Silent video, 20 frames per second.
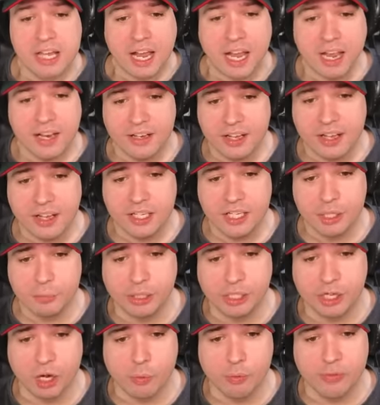And uh, here
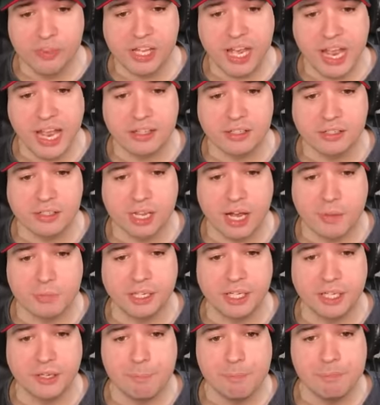we go with the angler
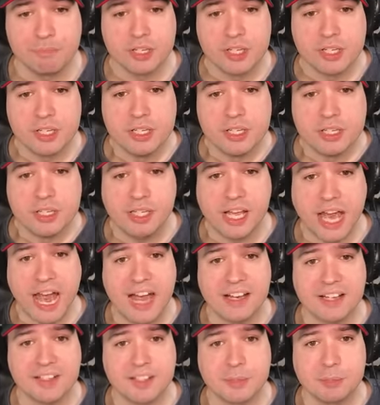coming in. He
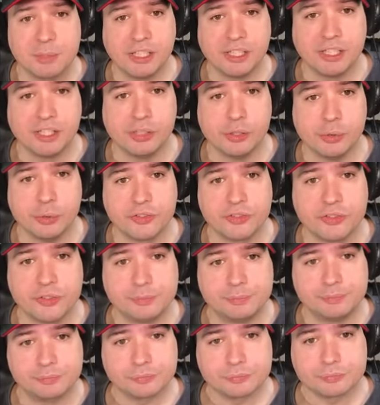had his ability used,
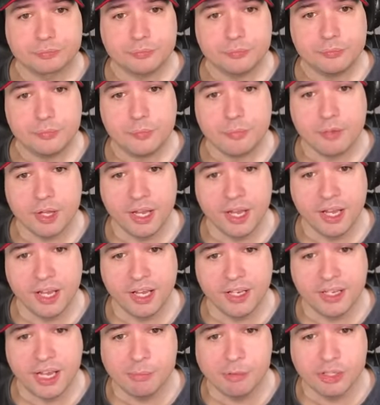
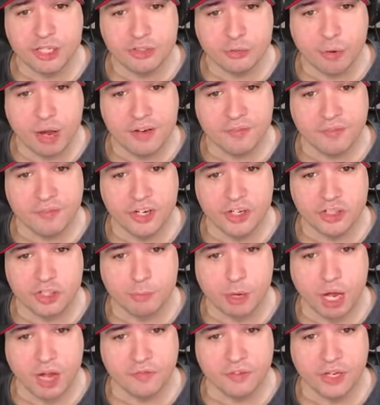and I'm gonna try and finish
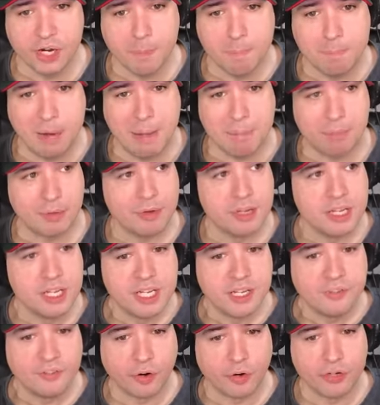him off here. Pop!
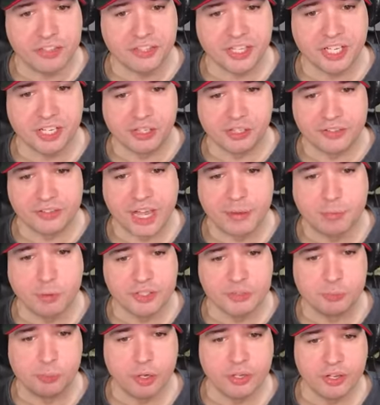First kill. That
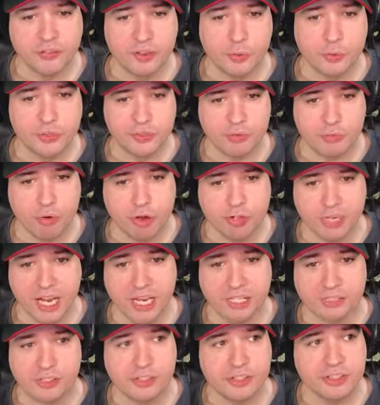was one of those strong
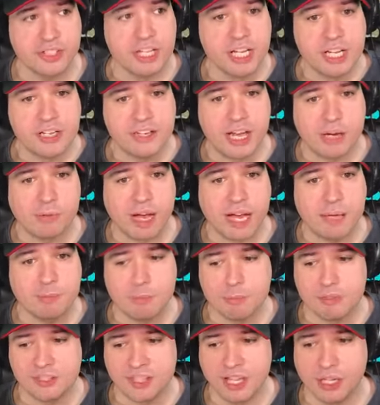anglers. Now
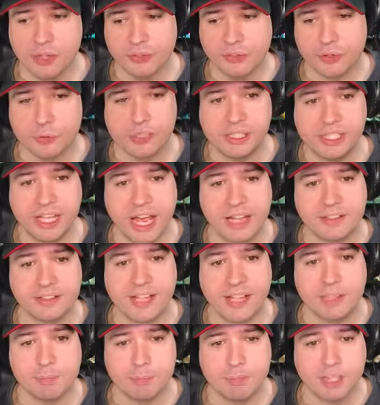I'm in stealth, so he can't
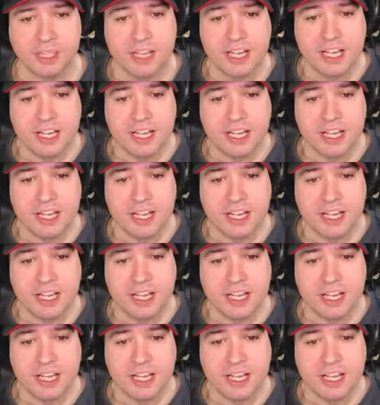get me.